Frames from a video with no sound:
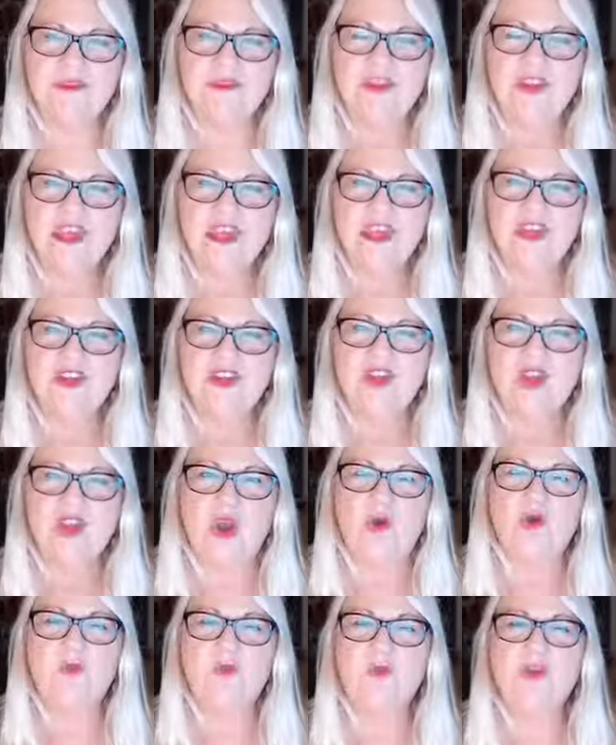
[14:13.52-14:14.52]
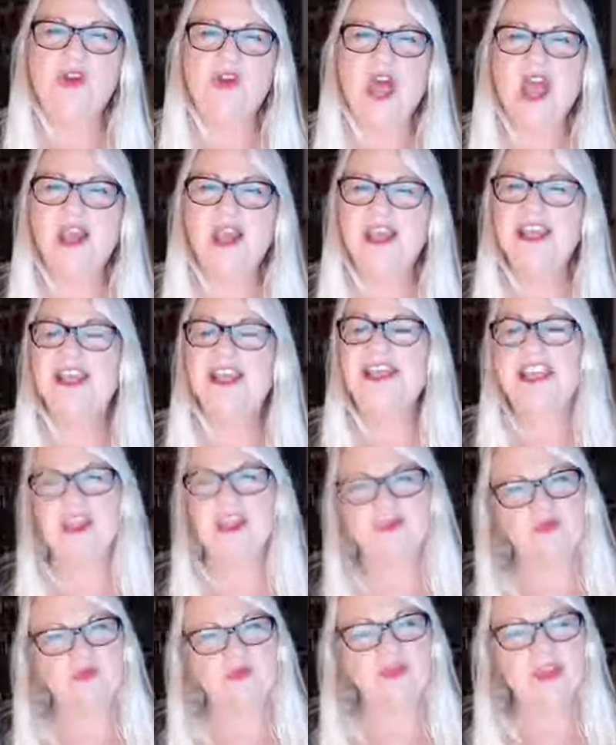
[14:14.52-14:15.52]
You know, we're not going to get
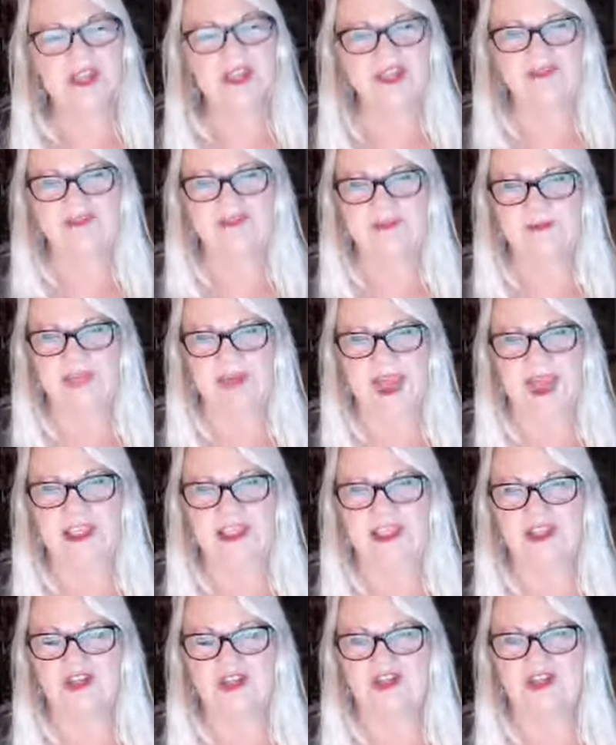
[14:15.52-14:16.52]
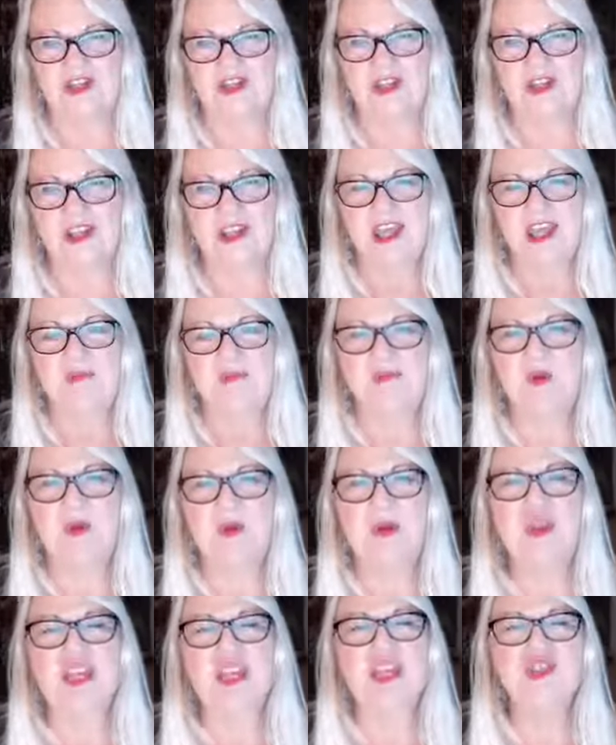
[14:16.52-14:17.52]
rid of the baggage, but we're
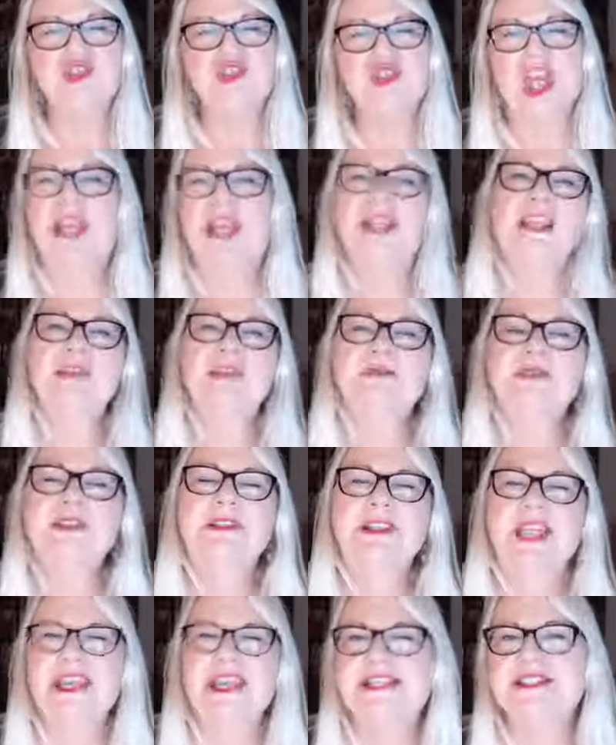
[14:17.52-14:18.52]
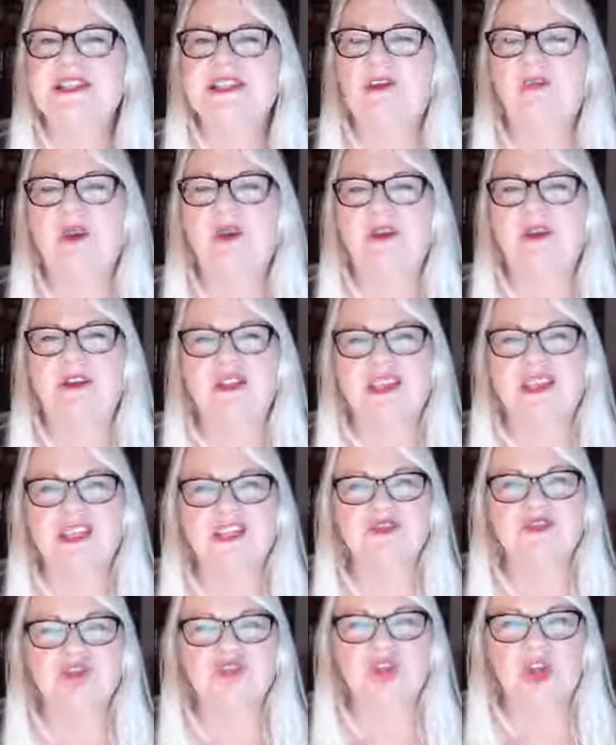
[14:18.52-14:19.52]
going to gently place it where it needs
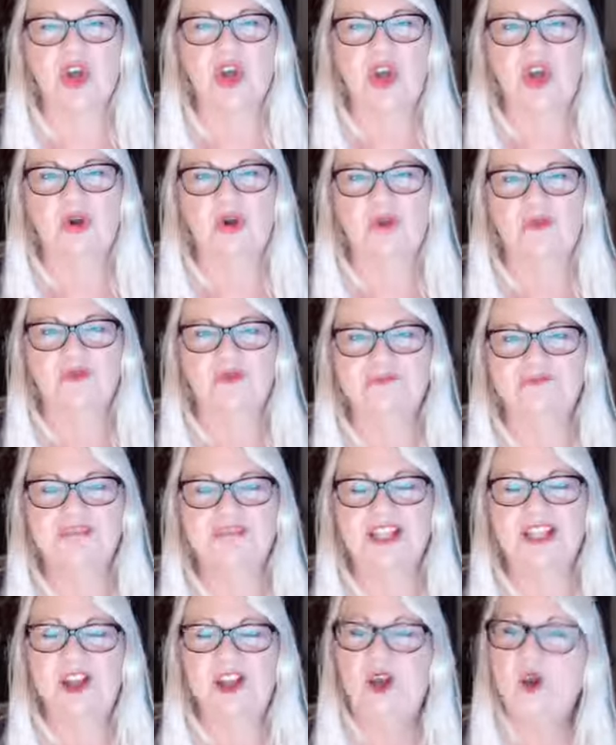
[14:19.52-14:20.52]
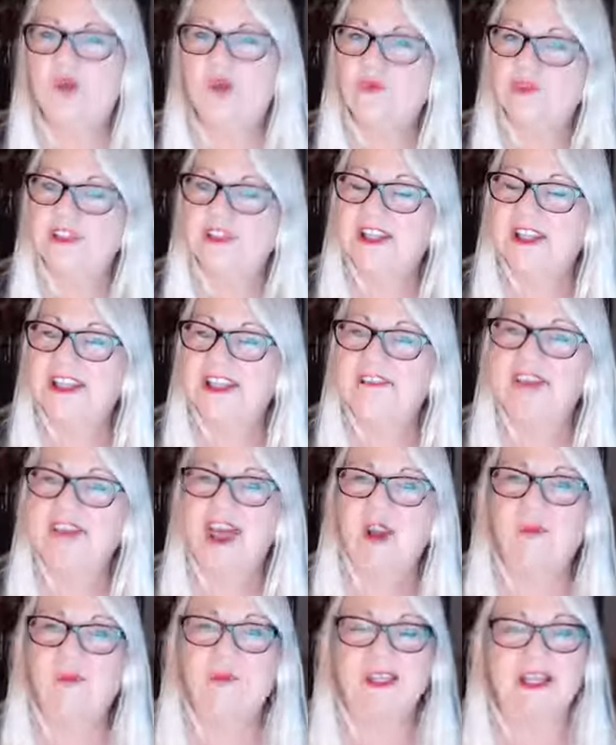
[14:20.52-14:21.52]
to go. And hopefully that'll
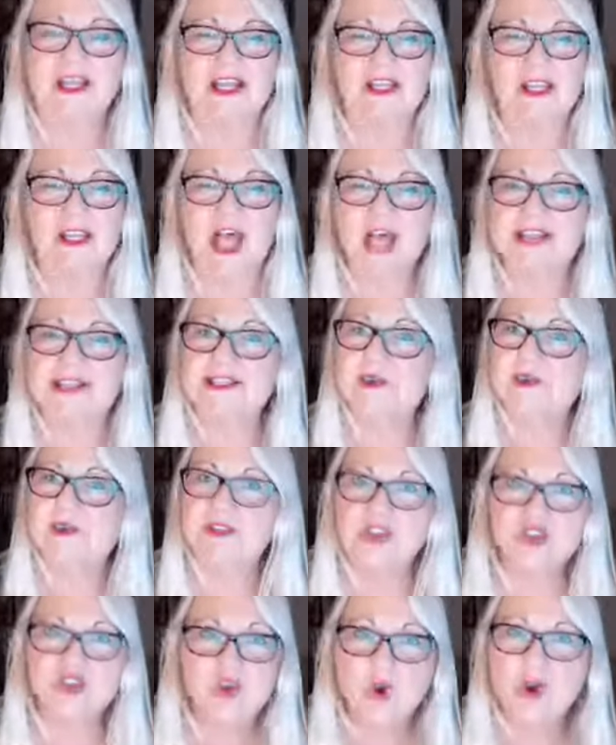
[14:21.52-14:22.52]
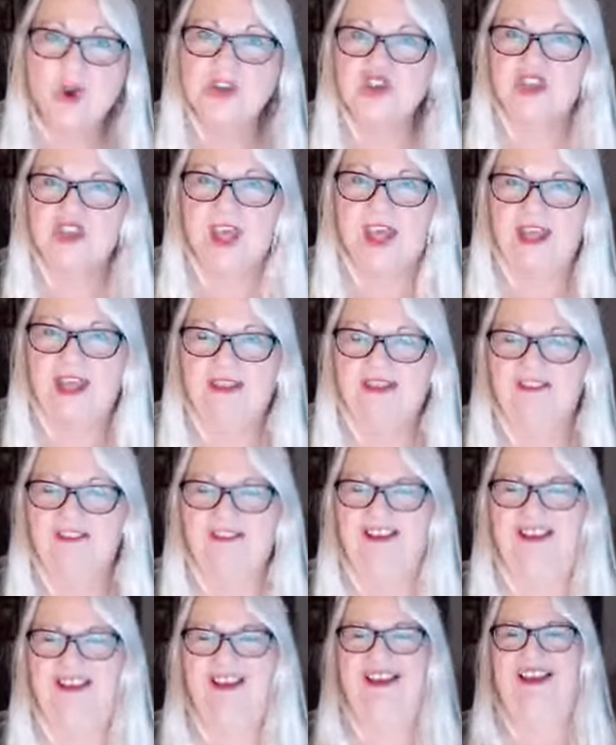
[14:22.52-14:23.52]
be in a closet with the door shut,
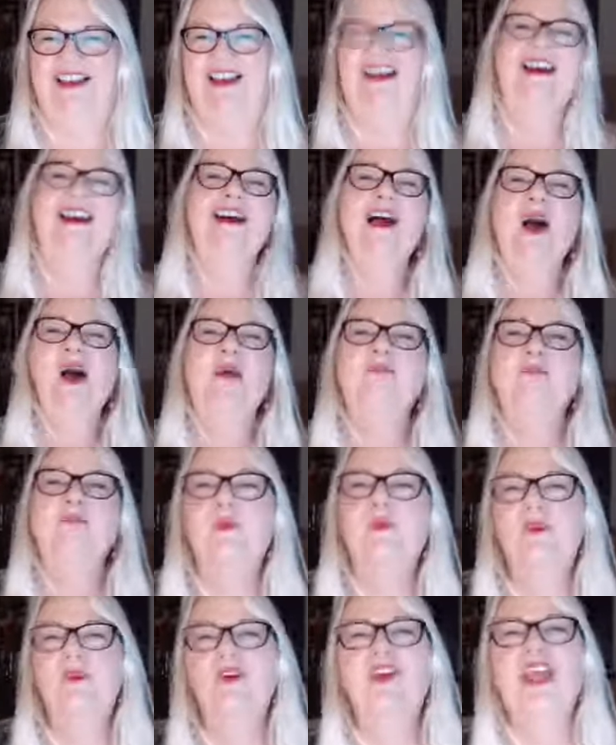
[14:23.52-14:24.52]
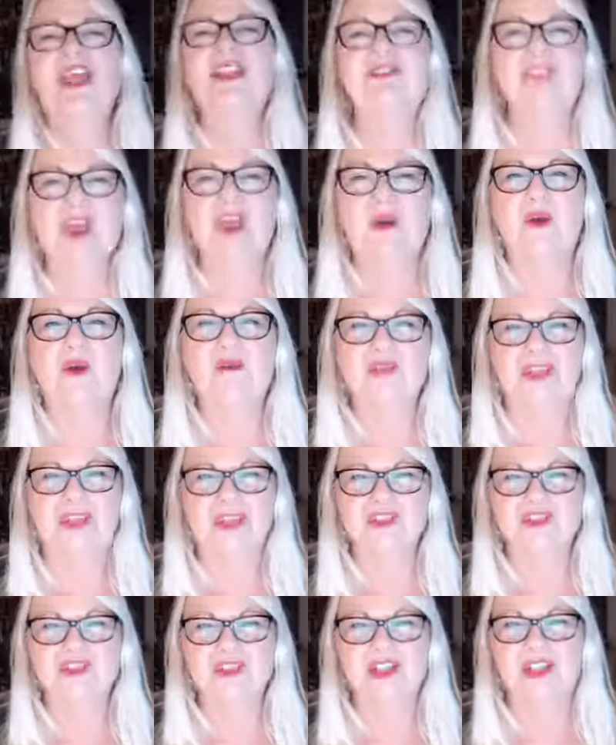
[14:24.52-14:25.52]
but we'll get there
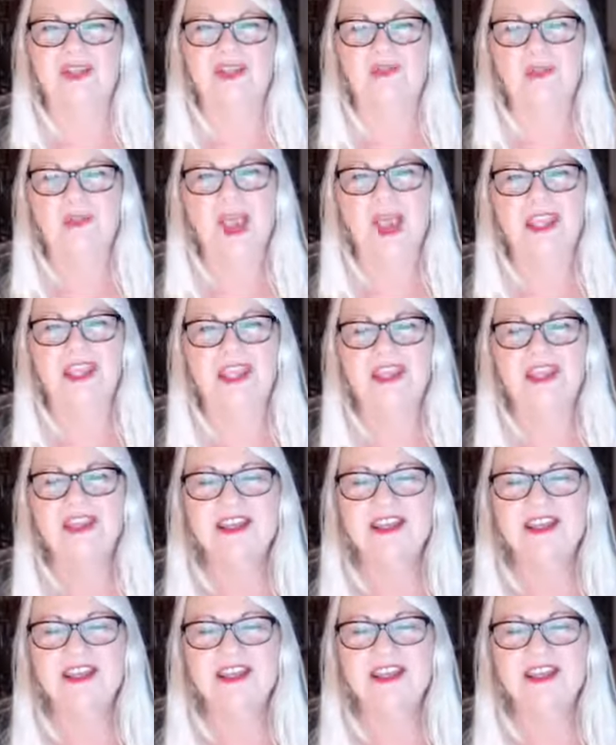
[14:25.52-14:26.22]
eventually, right?